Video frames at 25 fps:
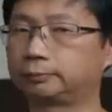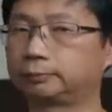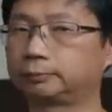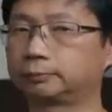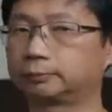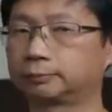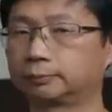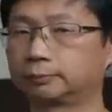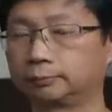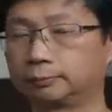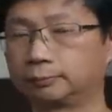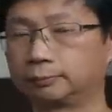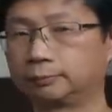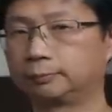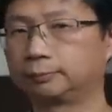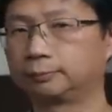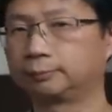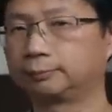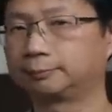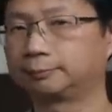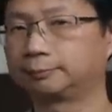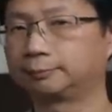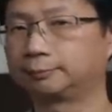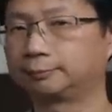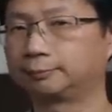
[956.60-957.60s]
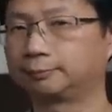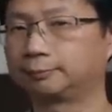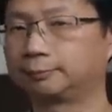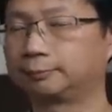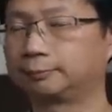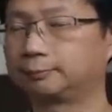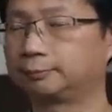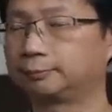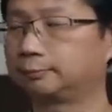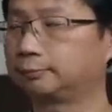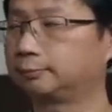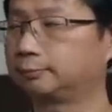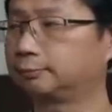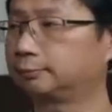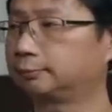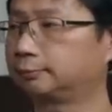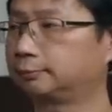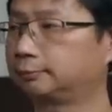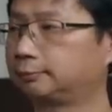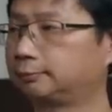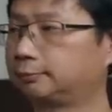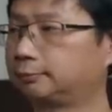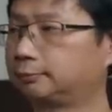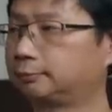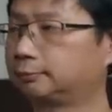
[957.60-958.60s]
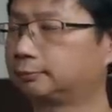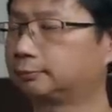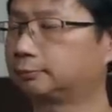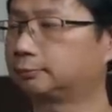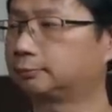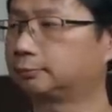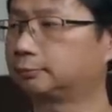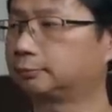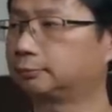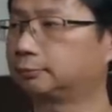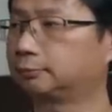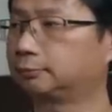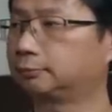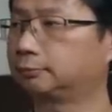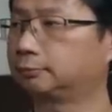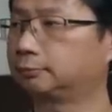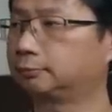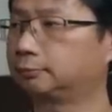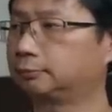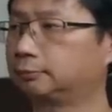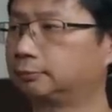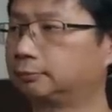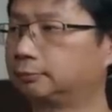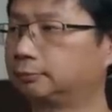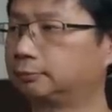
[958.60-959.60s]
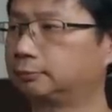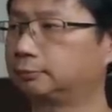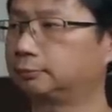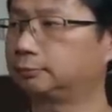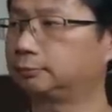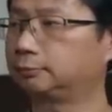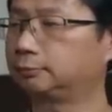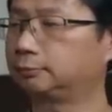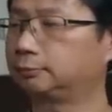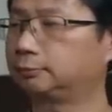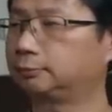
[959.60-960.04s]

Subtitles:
This person isn't speaking.